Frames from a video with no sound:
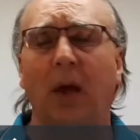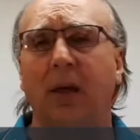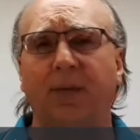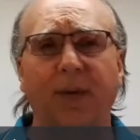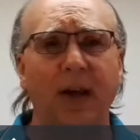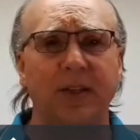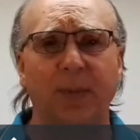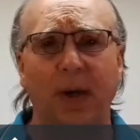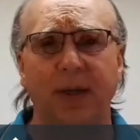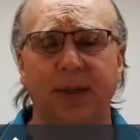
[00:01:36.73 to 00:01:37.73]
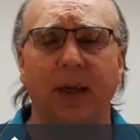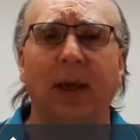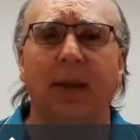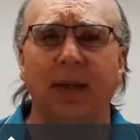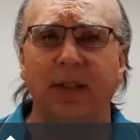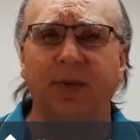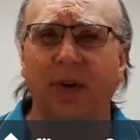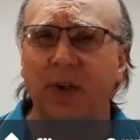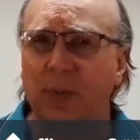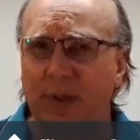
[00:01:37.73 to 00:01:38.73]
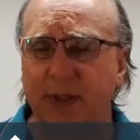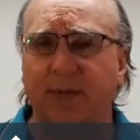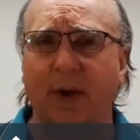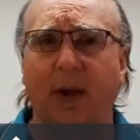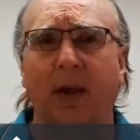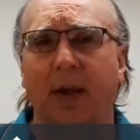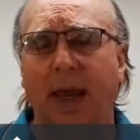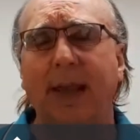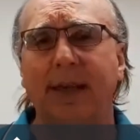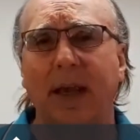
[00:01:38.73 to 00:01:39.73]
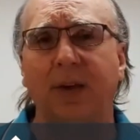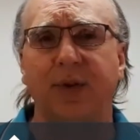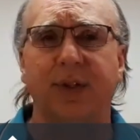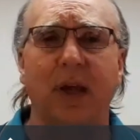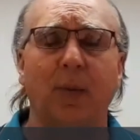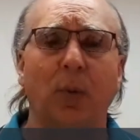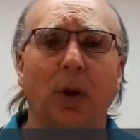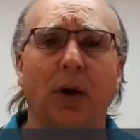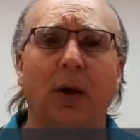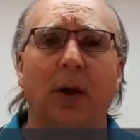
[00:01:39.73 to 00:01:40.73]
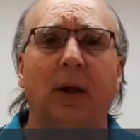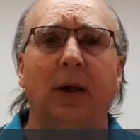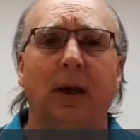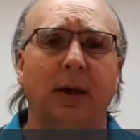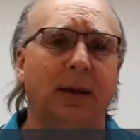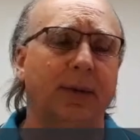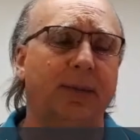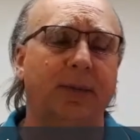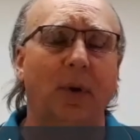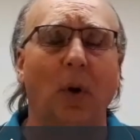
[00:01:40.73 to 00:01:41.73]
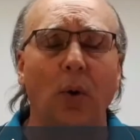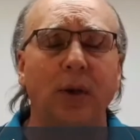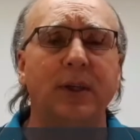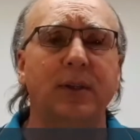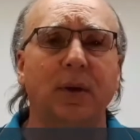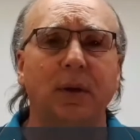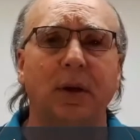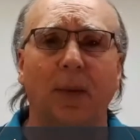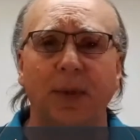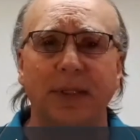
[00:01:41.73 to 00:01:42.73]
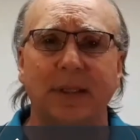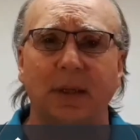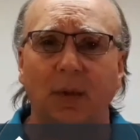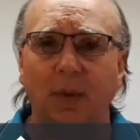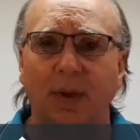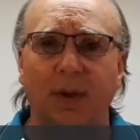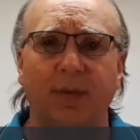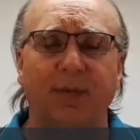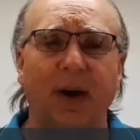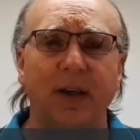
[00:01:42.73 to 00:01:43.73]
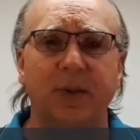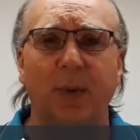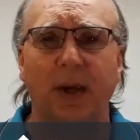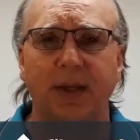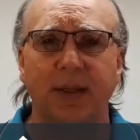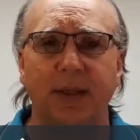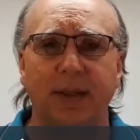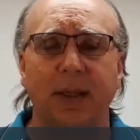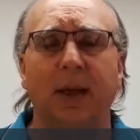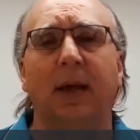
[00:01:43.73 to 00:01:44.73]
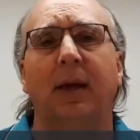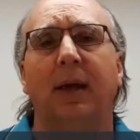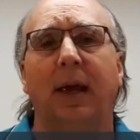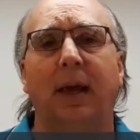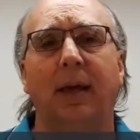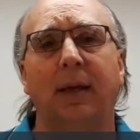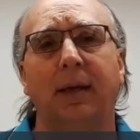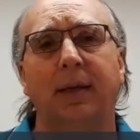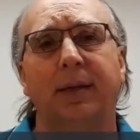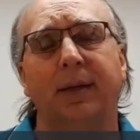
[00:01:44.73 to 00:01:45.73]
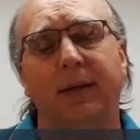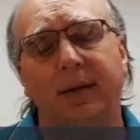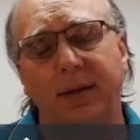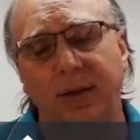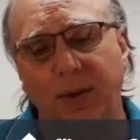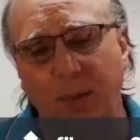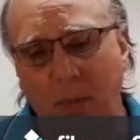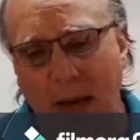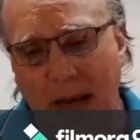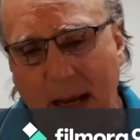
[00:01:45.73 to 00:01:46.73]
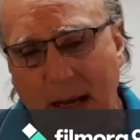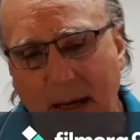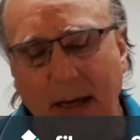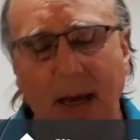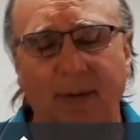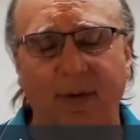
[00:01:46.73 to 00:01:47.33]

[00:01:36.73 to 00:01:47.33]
Confined space. This is very specific and dangerous type work. Only certain companies deal with confined spaces, and you may have